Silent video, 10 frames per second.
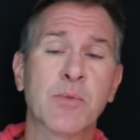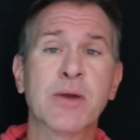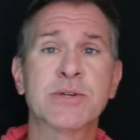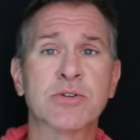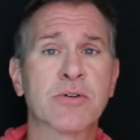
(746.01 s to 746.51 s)
where
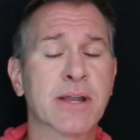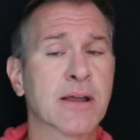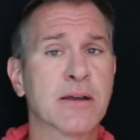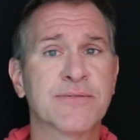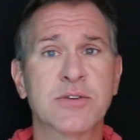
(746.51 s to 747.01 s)
we do credit
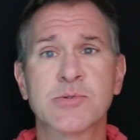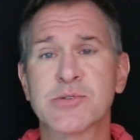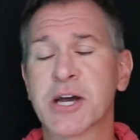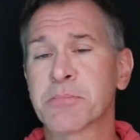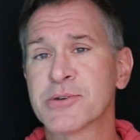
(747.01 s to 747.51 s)
card reviews, we
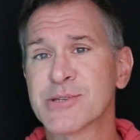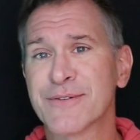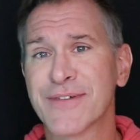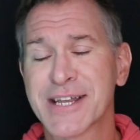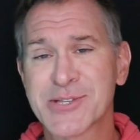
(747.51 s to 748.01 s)
talk personal
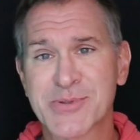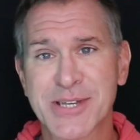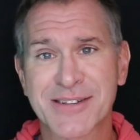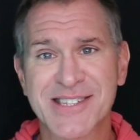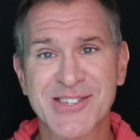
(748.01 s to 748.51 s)
finance, we
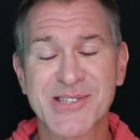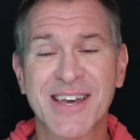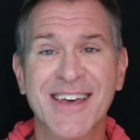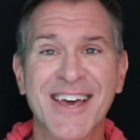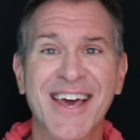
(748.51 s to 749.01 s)
talk deals,
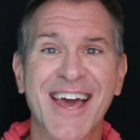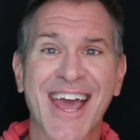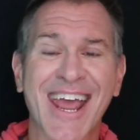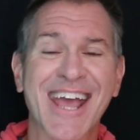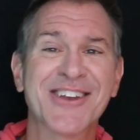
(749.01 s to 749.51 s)

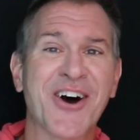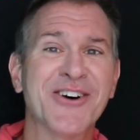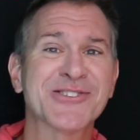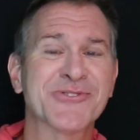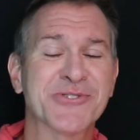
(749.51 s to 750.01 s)
and
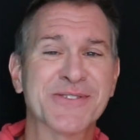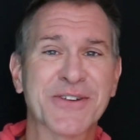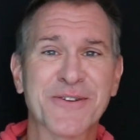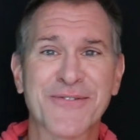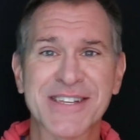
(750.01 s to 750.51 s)
all sorts of
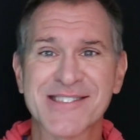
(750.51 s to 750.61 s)
other fun